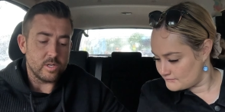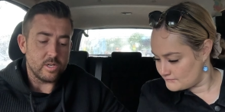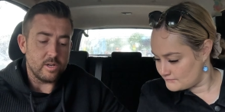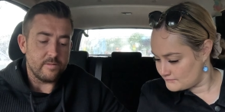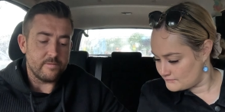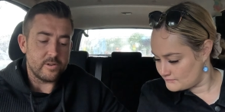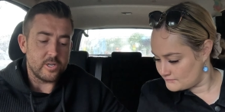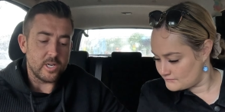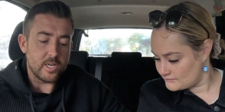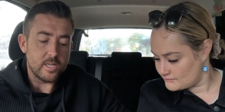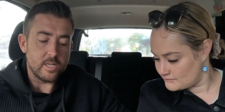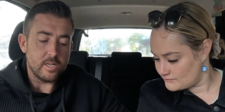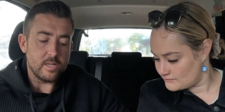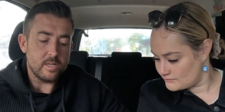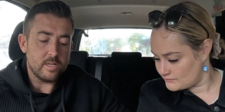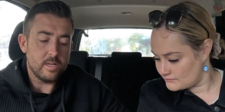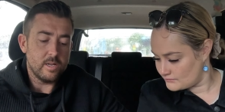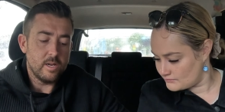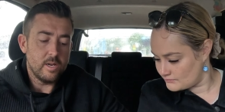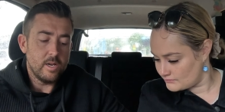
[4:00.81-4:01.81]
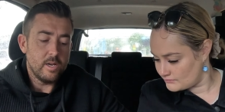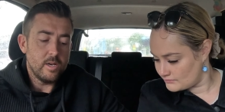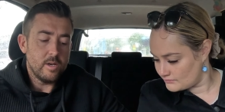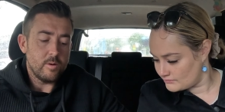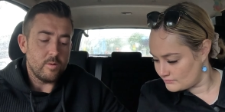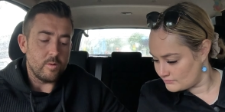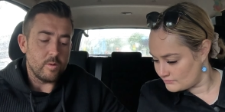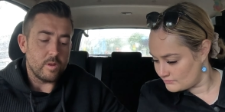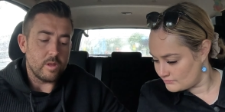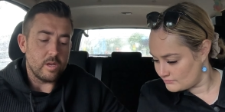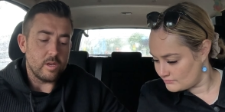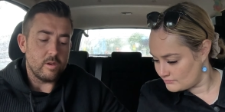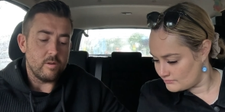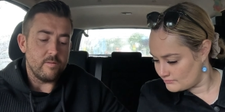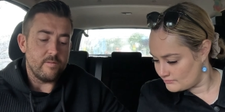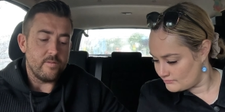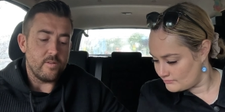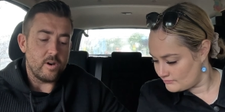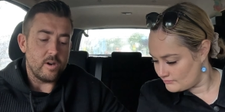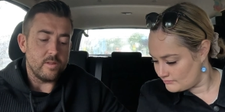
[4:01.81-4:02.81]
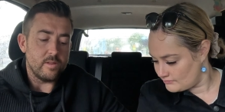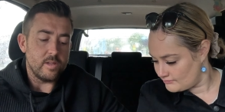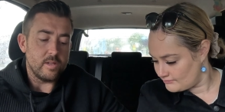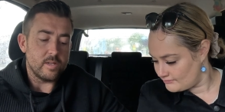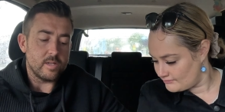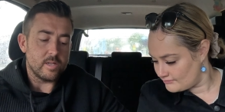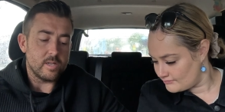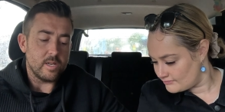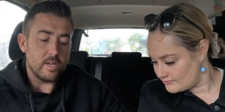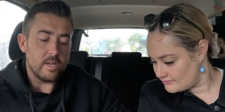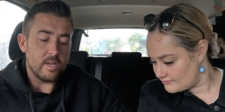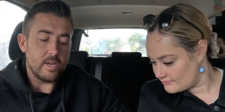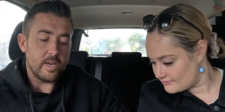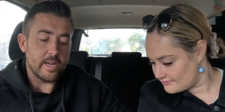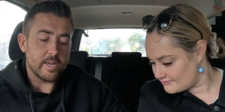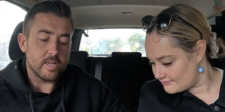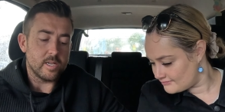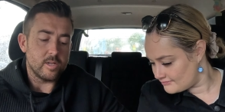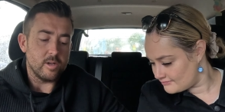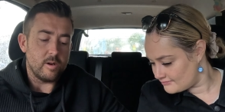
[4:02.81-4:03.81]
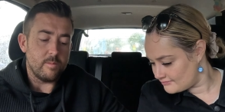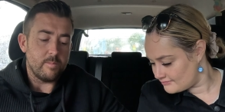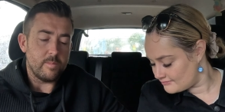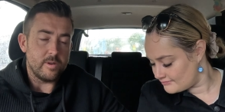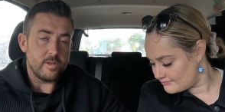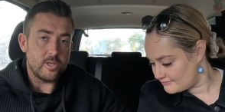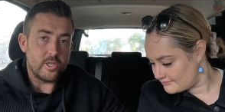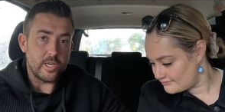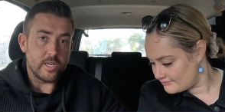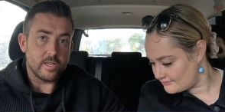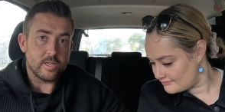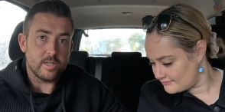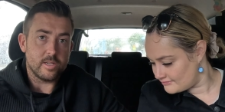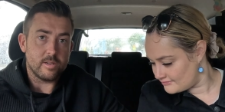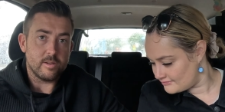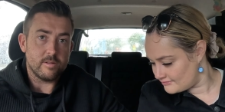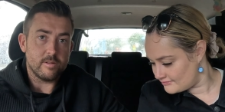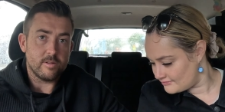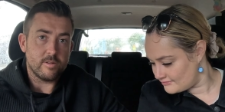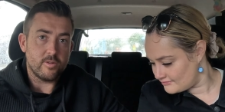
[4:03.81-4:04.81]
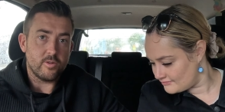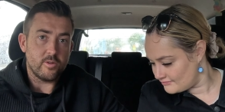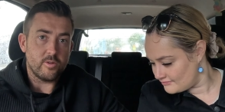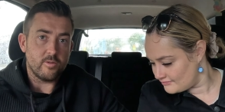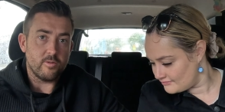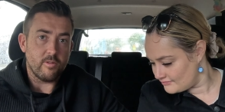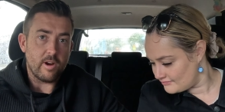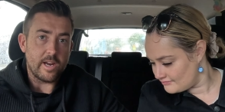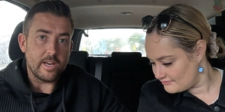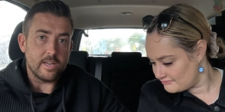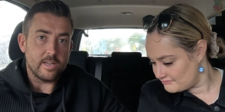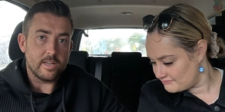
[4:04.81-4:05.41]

Speaker 1: soft cheeses. We'll think you'll find this next stop just great.